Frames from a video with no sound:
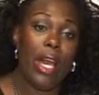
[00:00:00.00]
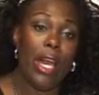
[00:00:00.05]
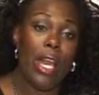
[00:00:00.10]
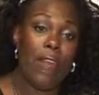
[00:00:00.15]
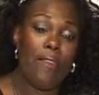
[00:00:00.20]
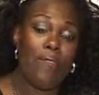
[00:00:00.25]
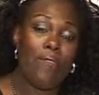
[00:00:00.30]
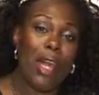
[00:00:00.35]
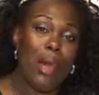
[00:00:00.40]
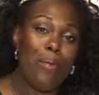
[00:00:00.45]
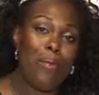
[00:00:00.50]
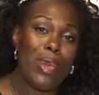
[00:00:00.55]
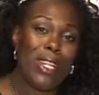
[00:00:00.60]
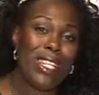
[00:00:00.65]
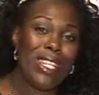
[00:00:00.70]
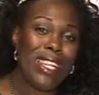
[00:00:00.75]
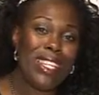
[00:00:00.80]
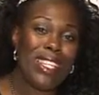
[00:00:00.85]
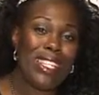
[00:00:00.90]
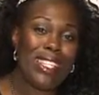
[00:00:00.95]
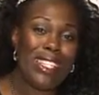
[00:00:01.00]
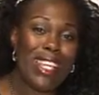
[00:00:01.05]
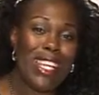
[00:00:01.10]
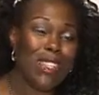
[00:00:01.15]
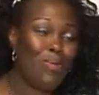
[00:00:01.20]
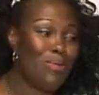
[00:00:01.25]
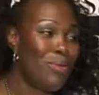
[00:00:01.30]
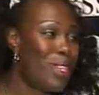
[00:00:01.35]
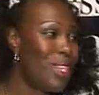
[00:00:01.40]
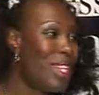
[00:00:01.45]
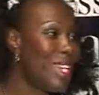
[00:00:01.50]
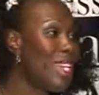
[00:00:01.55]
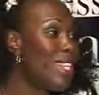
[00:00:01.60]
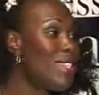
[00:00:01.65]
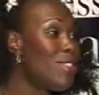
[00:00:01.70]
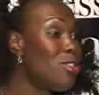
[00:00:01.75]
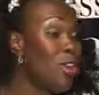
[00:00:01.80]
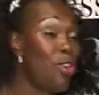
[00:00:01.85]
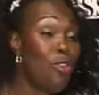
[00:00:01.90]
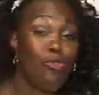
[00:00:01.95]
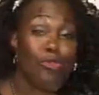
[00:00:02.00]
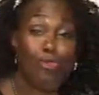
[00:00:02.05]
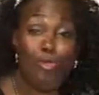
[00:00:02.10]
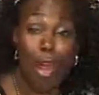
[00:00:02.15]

if that medical assessment is not